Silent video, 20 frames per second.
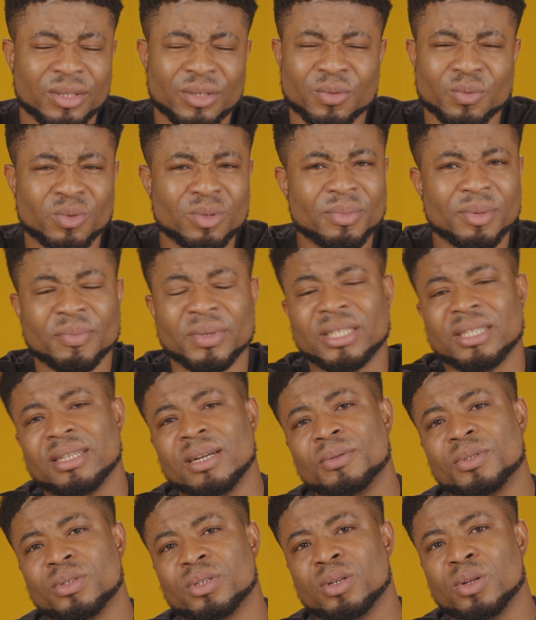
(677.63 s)
you won't be missing
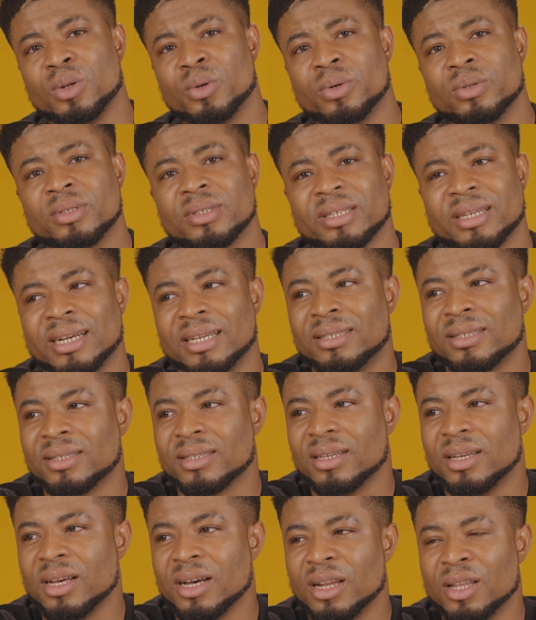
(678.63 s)
out on a lot,
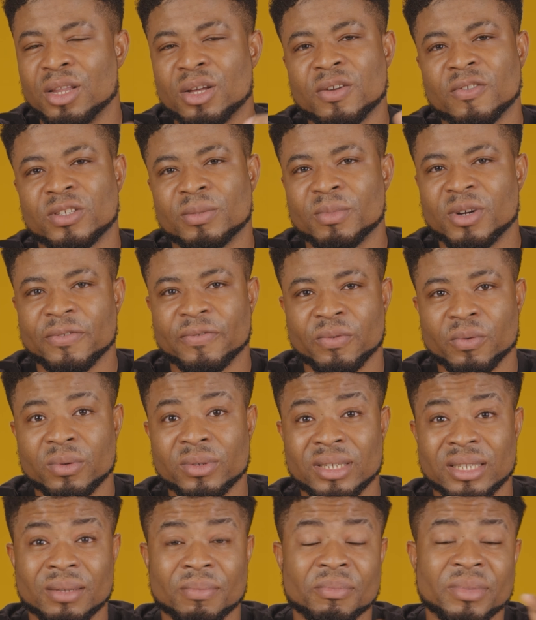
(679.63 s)
as a lot of
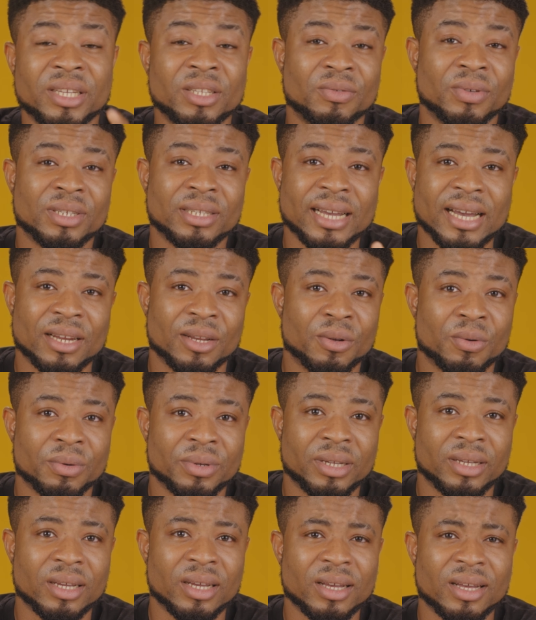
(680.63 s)
smartphones in the mid-range
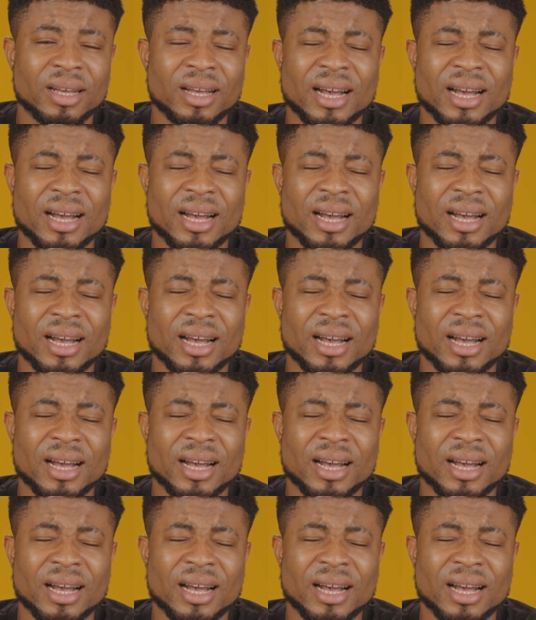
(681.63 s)
category